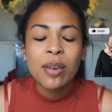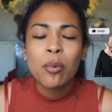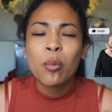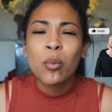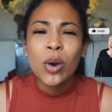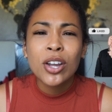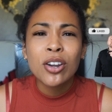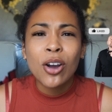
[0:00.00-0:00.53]

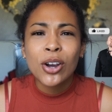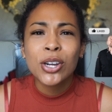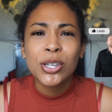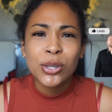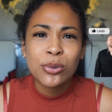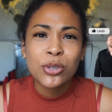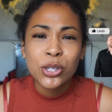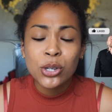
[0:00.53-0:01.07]
What are
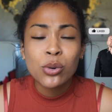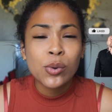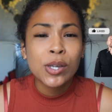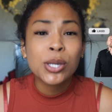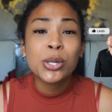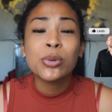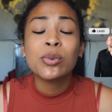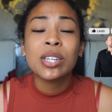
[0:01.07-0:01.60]
you
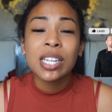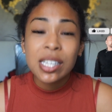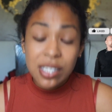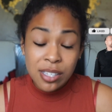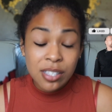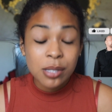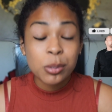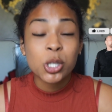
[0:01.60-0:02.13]
doing? You need
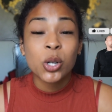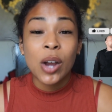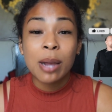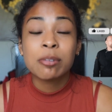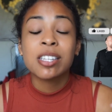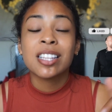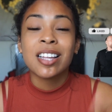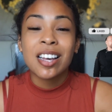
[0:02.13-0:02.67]
to
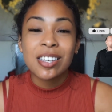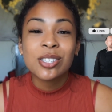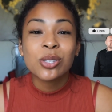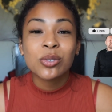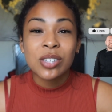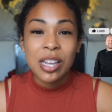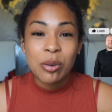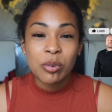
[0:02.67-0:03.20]
subscribe to the
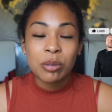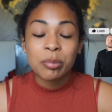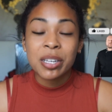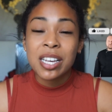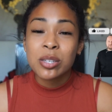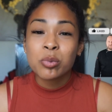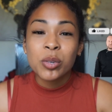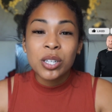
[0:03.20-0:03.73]
Hustle Network
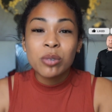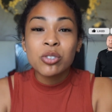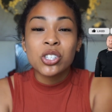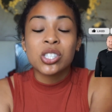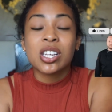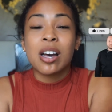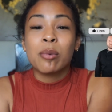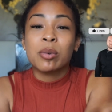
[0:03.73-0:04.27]
because we don't
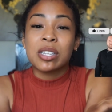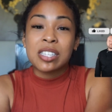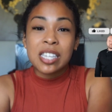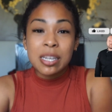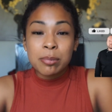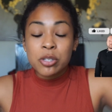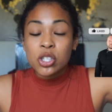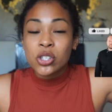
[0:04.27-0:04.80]
just come with
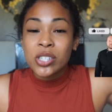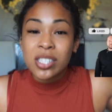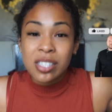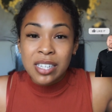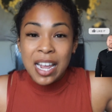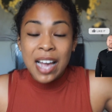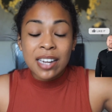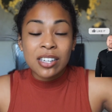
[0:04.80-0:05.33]
tips, tricks,
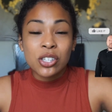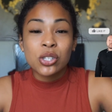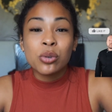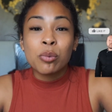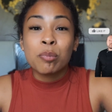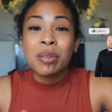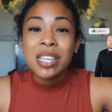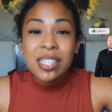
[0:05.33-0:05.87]
and how to
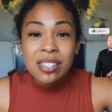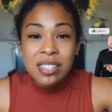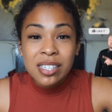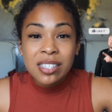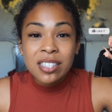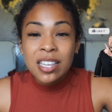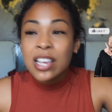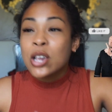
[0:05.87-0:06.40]
do
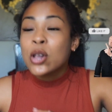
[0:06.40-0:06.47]
business.